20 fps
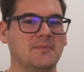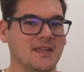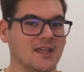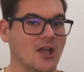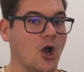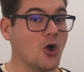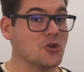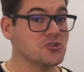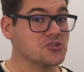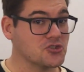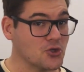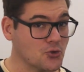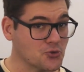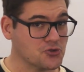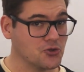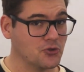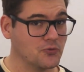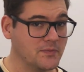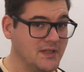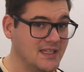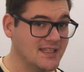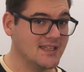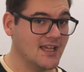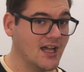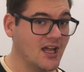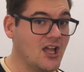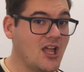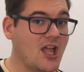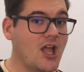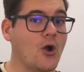be on social
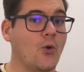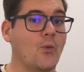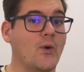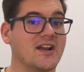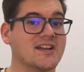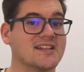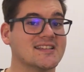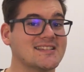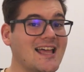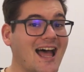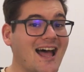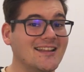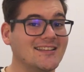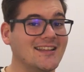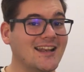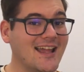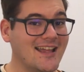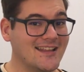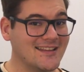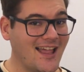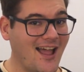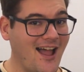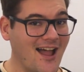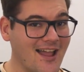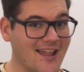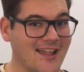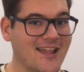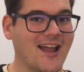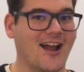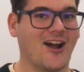media, where Sandra and
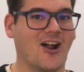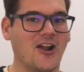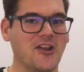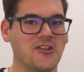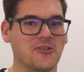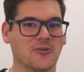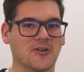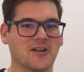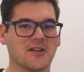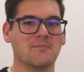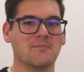I are your